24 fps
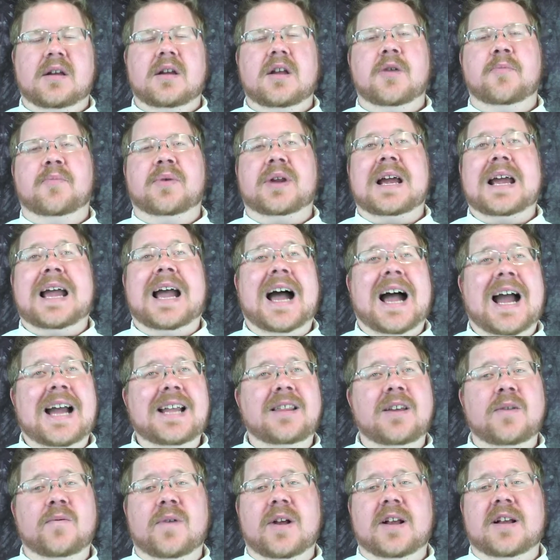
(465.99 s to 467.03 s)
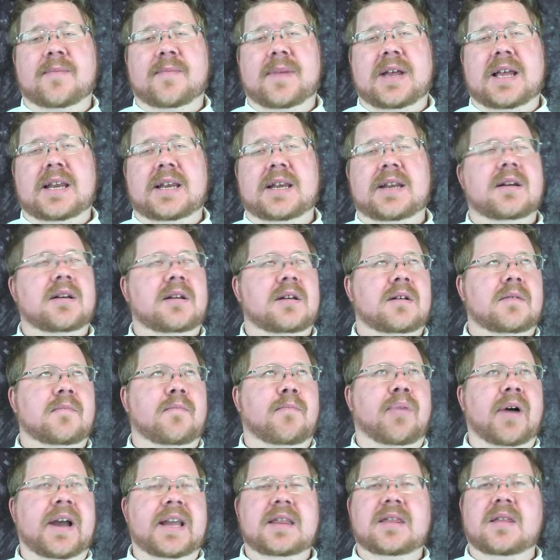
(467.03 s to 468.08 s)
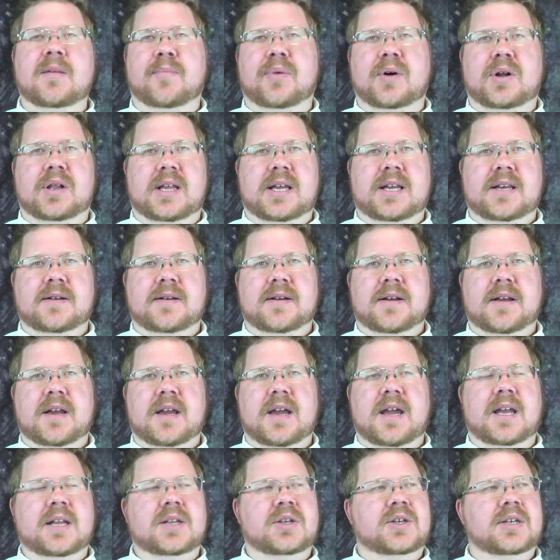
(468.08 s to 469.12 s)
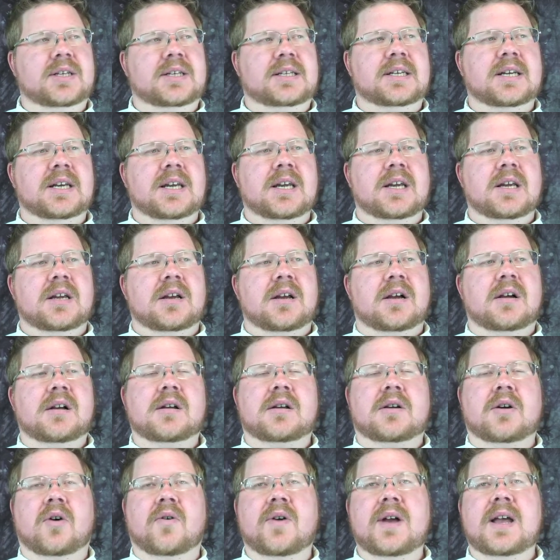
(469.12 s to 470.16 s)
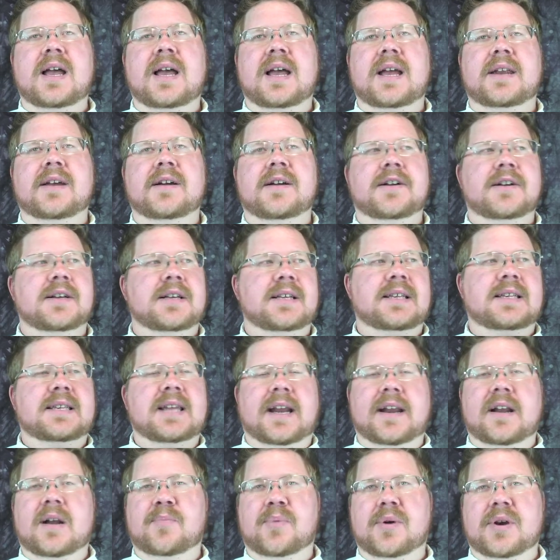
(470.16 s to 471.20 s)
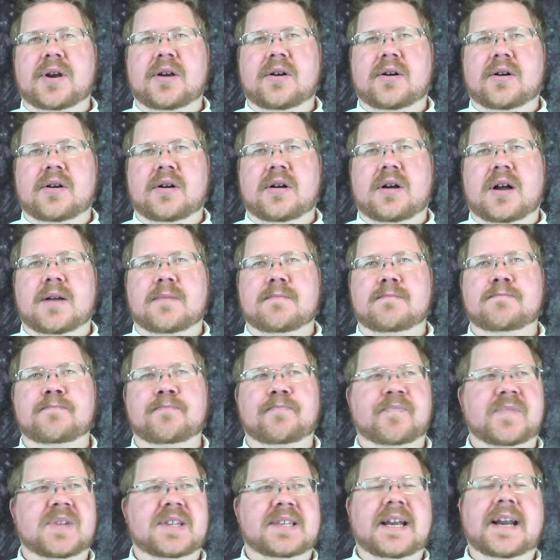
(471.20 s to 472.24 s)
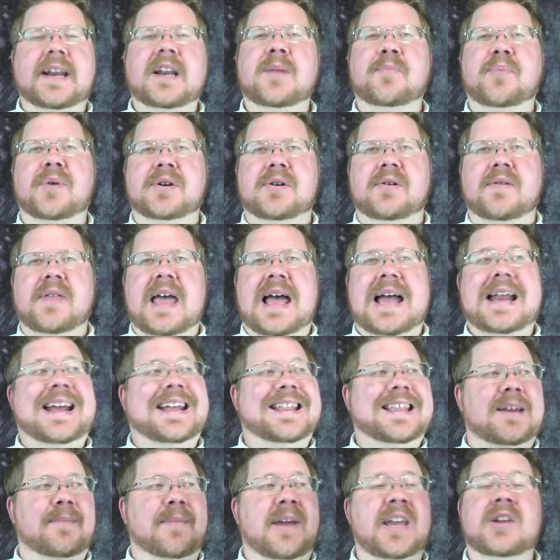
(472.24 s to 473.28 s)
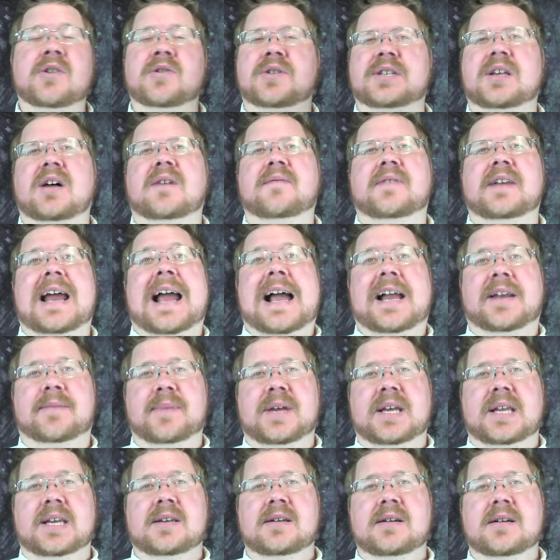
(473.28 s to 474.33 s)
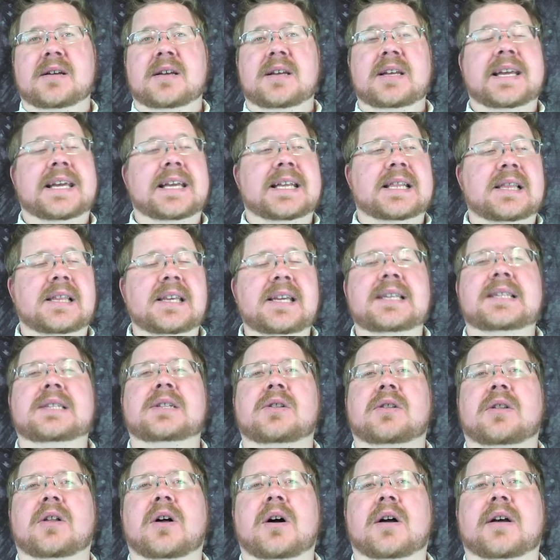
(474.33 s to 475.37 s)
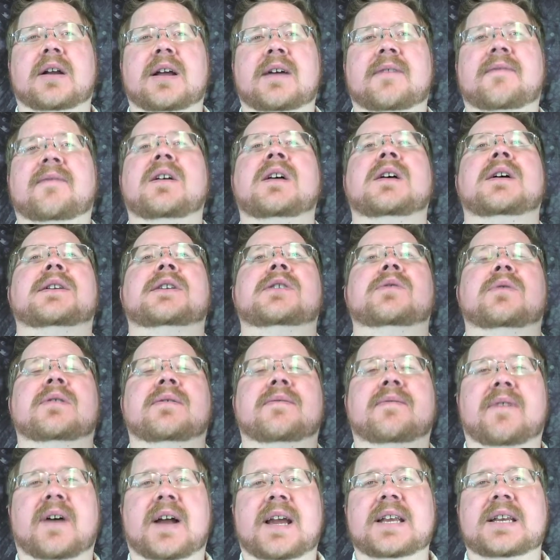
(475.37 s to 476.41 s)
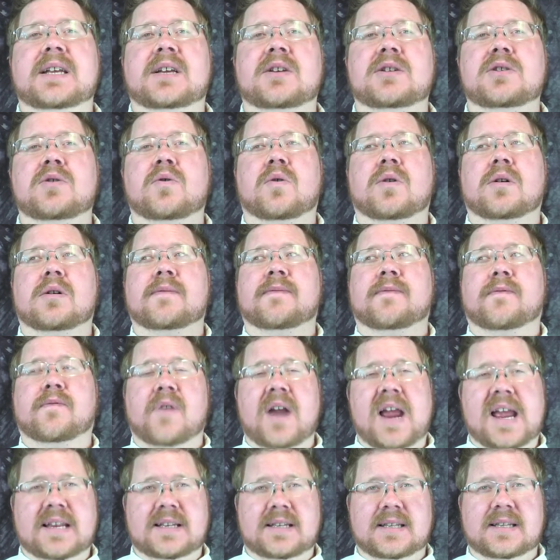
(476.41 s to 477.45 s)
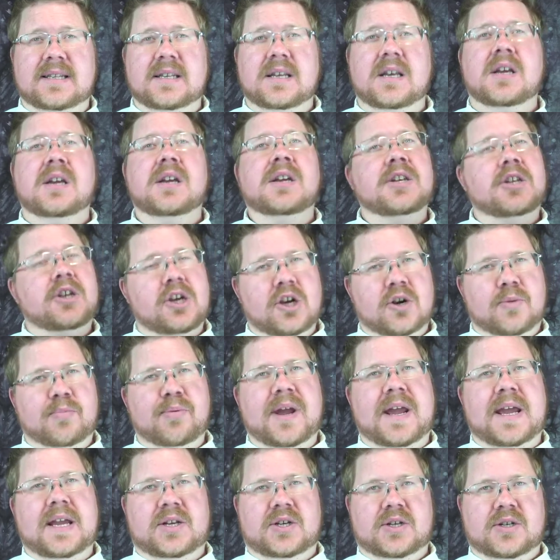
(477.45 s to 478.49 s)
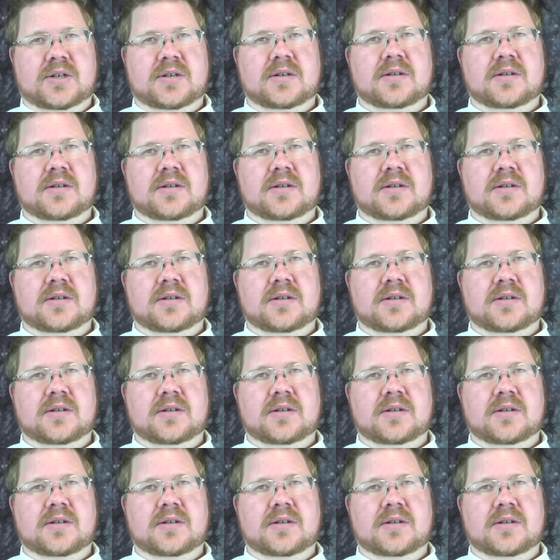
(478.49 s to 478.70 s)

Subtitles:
But I highly recommend biting the bullet and just go ahead, set it up under that, and then make yourself an admin at least long enough to invite your friends to your page.